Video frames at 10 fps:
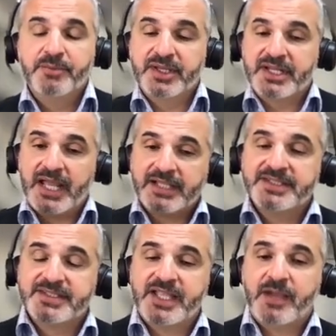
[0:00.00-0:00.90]
but the
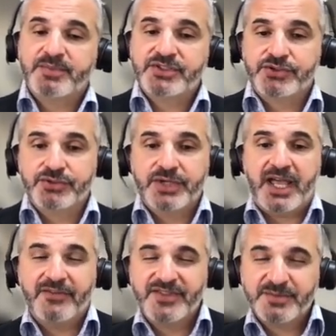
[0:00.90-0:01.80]
next step is to
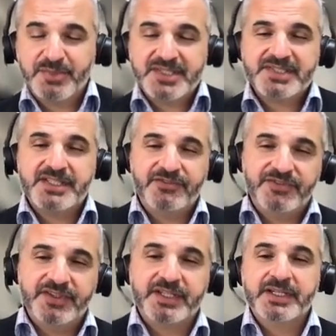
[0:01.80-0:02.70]
have
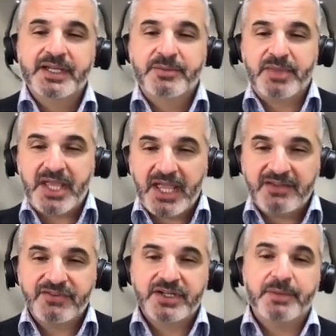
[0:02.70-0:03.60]
specific
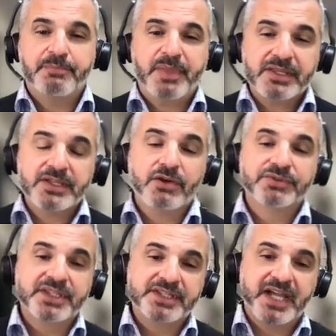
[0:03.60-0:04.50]
behavior depending
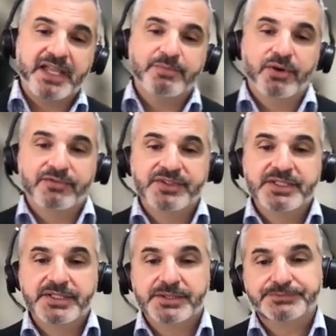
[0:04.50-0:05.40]
on the type of
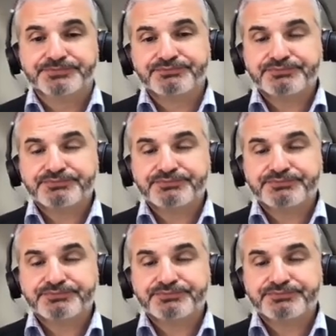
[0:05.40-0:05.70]
the